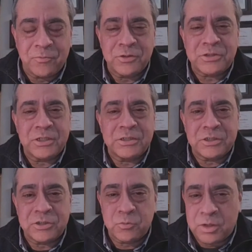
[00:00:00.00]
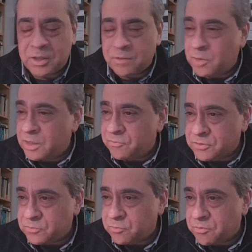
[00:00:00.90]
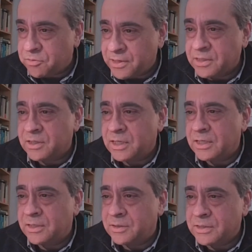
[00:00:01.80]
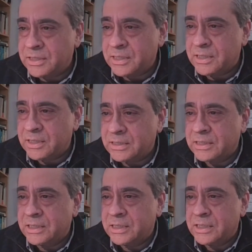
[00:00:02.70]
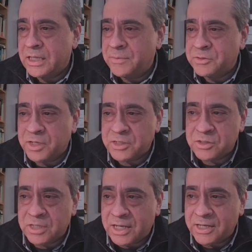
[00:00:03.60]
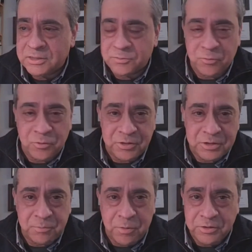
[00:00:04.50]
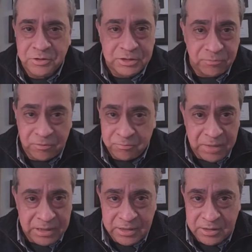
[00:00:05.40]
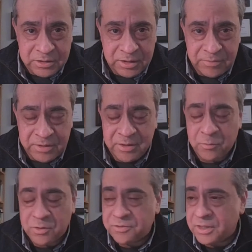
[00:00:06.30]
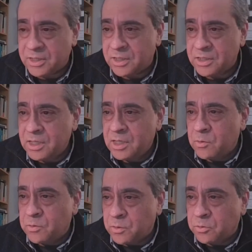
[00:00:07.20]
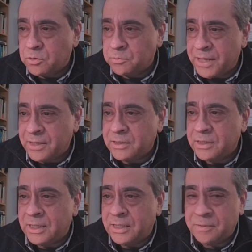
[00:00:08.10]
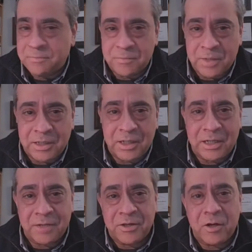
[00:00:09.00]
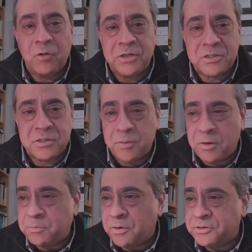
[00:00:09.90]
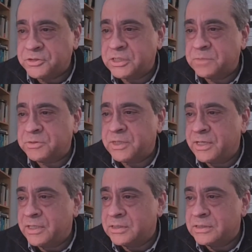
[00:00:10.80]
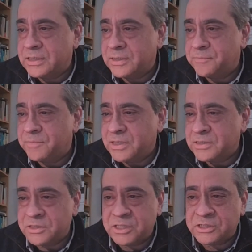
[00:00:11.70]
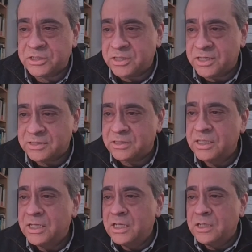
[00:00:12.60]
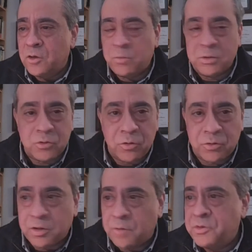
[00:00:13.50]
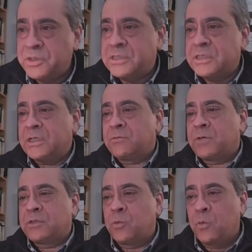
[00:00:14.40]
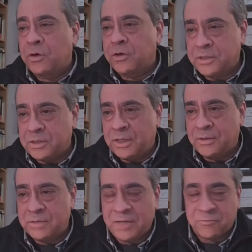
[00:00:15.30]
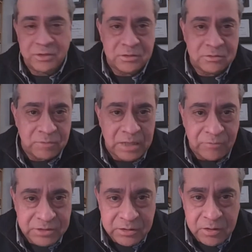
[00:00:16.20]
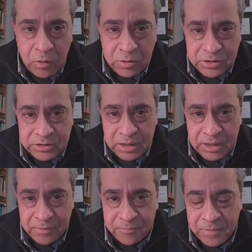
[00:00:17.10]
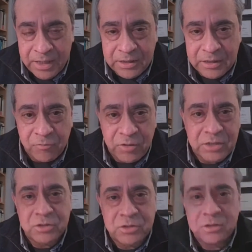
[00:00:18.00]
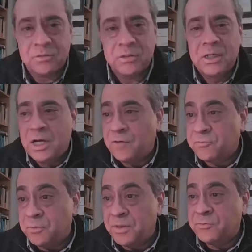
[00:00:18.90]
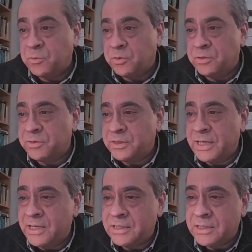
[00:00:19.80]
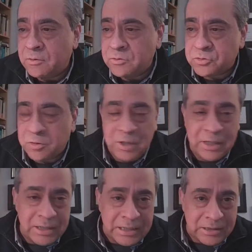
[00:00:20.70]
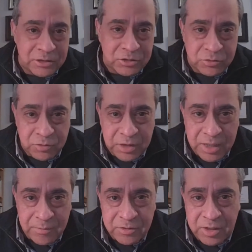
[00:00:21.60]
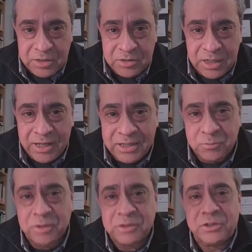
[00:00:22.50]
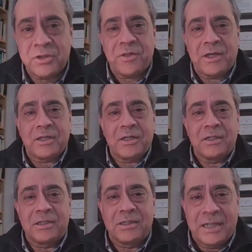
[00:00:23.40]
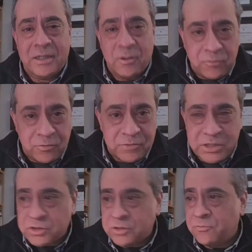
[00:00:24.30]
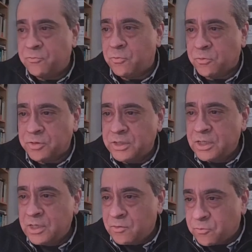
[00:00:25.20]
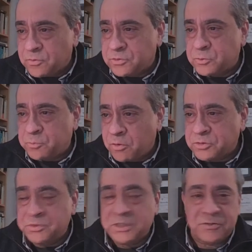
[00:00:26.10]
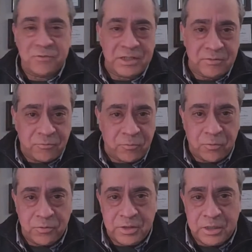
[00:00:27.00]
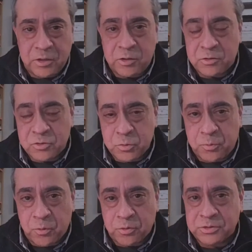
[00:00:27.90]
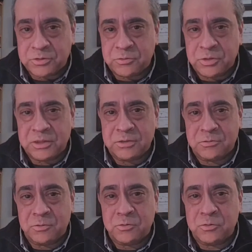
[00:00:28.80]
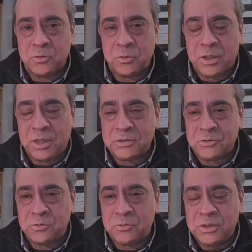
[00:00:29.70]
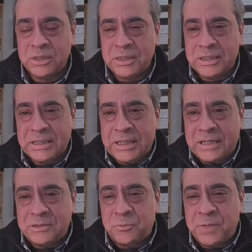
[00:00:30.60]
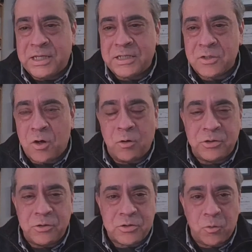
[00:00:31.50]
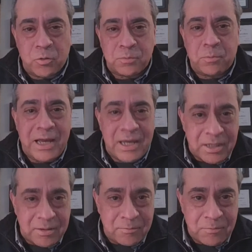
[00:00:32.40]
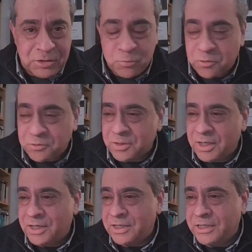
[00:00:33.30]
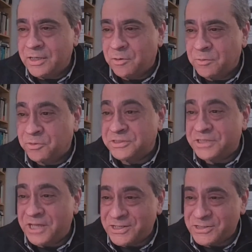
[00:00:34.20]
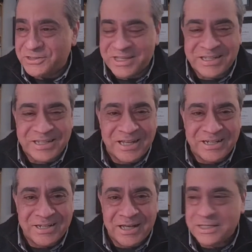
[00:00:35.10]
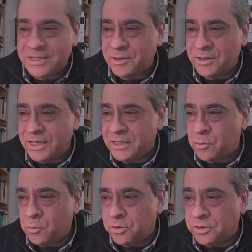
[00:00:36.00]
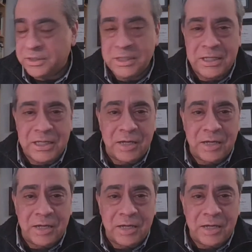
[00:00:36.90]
First, I just wanna first of all thank the M Education Alliance for this partnership of many years. I mean, with the World Bank, and I think all this is about partnerships, and it's essential that as a global donor community, right, to work leveraging knowledge and innovation from everywhere, right? And also, in addition to the M Education Alliance, wanted to thank Lego Foundation for sponsoring this event and for the huge support to and to make us all use the word play much more in our presentation and in our work.